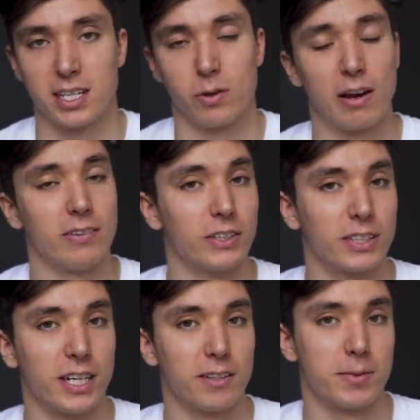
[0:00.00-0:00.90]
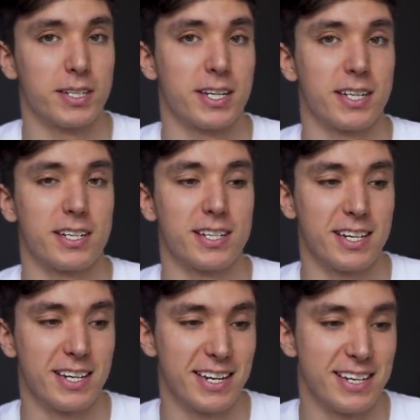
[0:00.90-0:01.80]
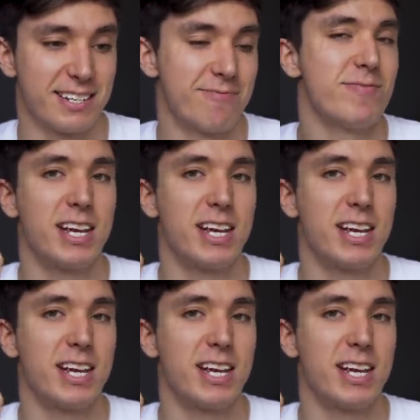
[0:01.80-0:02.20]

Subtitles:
in the way of long-term consistency is